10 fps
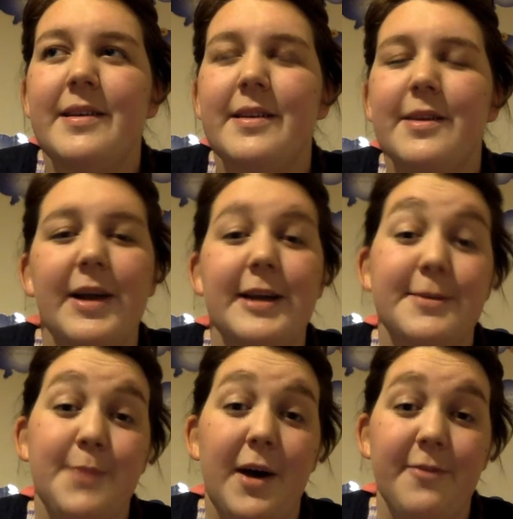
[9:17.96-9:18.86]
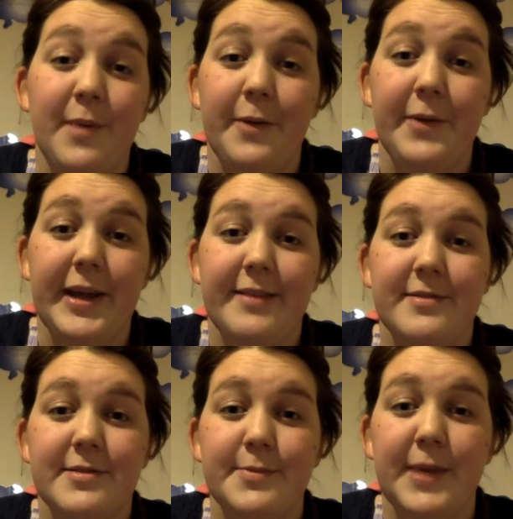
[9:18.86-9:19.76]
the greatest part of my week,
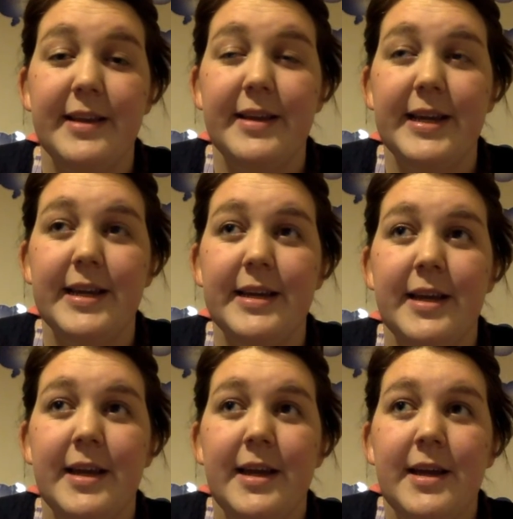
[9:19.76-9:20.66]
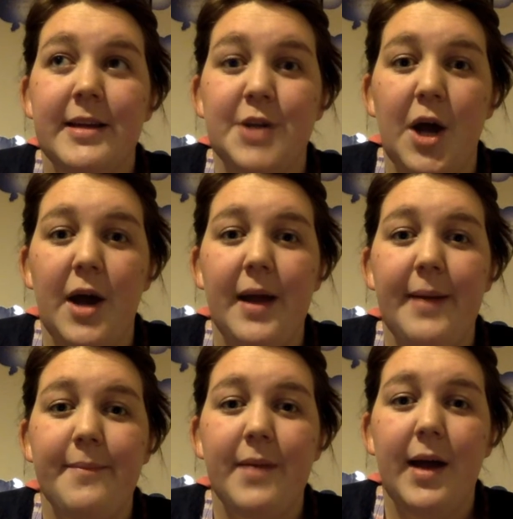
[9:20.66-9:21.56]
spending
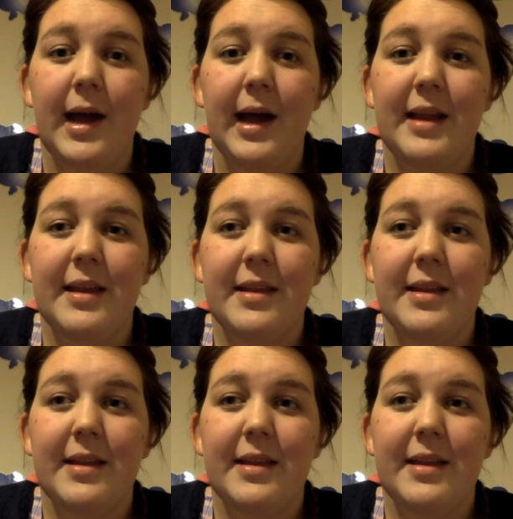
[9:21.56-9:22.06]
time at